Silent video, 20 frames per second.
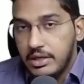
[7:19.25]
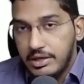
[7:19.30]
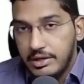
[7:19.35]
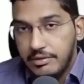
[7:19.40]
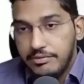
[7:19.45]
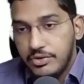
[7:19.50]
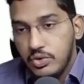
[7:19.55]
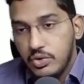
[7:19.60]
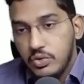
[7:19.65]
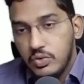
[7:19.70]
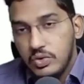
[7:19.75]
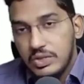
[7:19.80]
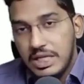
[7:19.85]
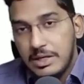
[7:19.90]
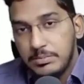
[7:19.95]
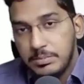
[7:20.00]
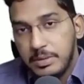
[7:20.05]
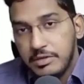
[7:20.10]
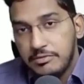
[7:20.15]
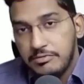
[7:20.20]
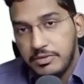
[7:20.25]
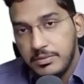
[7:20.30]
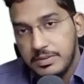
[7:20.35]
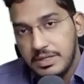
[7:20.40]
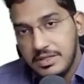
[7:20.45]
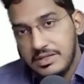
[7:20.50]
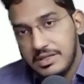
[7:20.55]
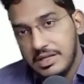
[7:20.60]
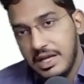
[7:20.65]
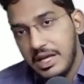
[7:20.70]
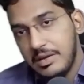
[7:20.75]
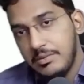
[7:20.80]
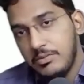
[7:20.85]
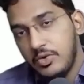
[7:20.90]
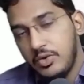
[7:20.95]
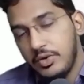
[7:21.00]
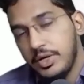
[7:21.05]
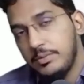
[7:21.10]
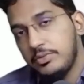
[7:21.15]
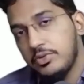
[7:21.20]
If you would have performed the same
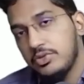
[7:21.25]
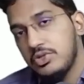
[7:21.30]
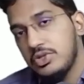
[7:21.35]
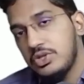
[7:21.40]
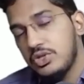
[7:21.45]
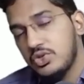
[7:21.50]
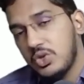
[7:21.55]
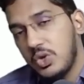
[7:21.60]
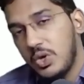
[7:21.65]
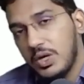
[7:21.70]
audit procedures